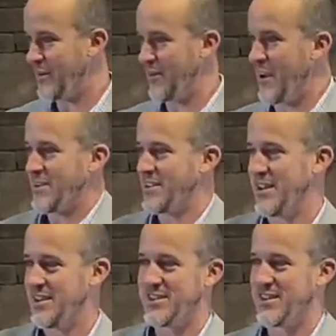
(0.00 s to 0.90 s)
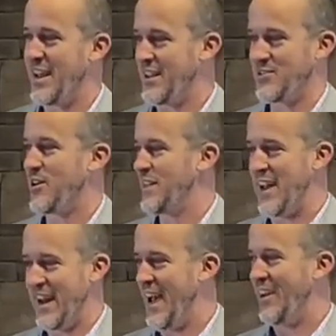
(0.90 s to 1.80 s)
I've actually not started
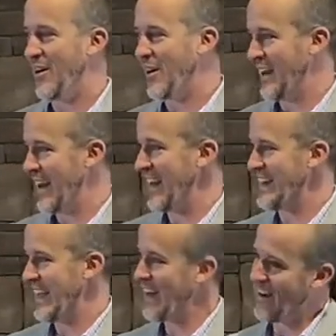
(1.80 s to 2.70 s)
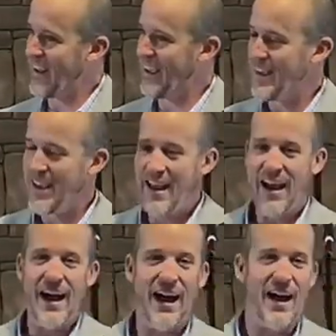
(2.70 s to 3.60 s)
that at all, and I need to get on it.
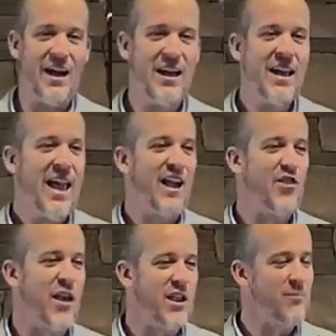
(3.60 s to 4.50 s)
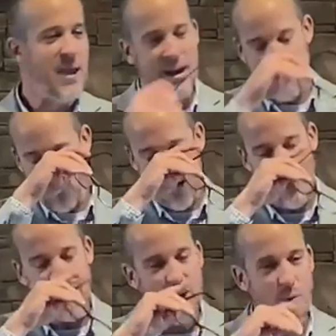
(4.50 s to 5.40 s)
Uh, and I thought, man,
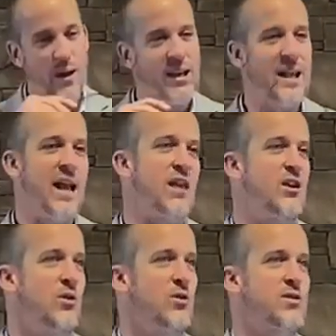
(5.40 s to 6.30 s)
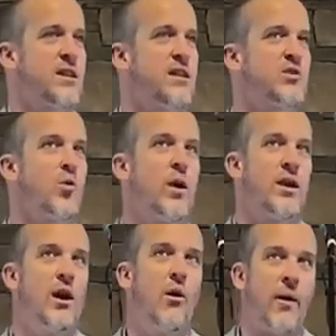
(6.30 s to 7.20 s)
what, what can I use in this
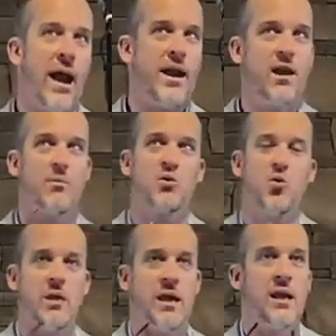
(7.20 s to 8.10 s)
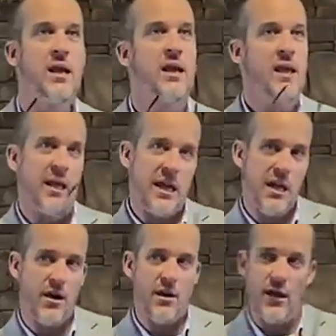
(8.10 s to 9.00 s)
window right here between
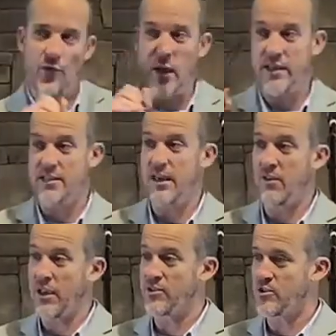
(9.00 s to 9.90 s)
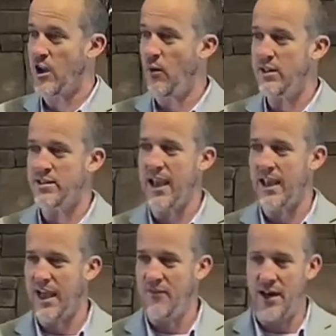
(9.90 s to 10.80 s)
here and Thanksgiving. Because there's always like
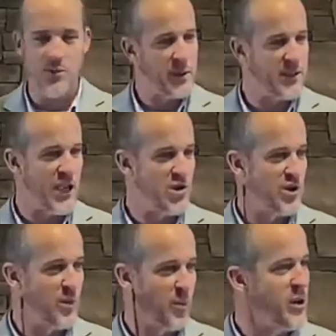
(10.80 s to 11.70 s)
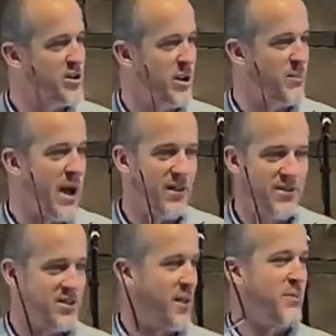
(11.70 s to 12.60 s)
kind of an expectation to preach about
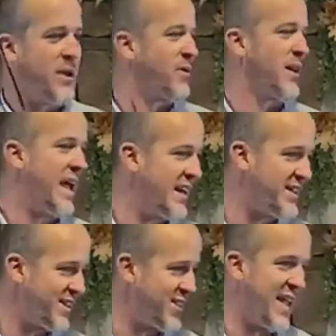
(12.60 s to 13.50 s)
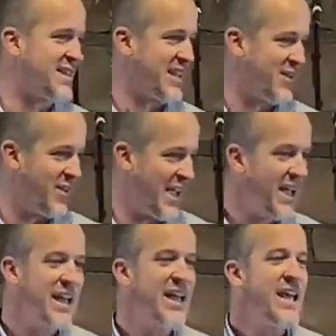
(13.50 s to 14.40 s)
something related to Thanksgiving.
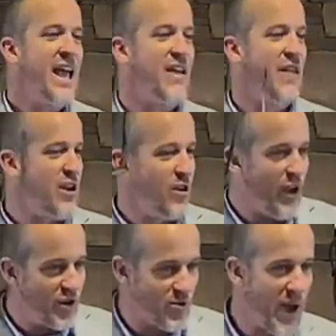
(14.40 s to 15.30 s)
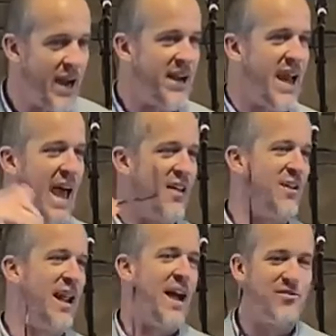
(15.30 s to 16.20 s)
And then you launch right into
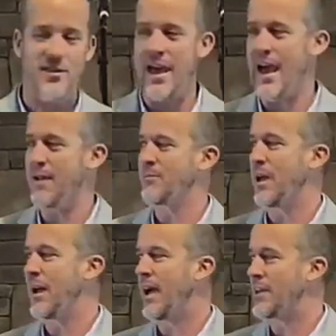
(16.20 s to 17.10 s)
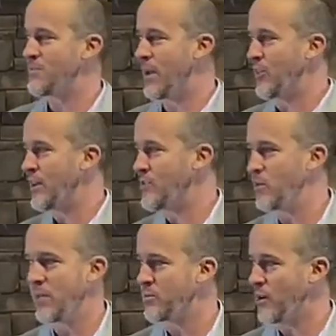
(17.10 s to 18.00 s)
Advent after that. Uh, as Methodists,
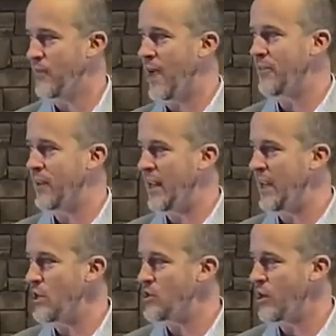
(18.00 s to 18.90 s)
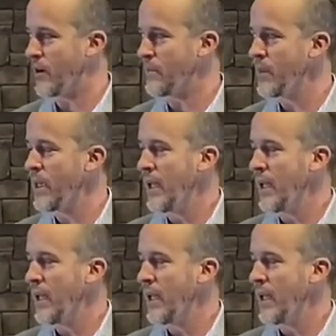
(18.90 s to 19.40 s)
we observe Advent each year.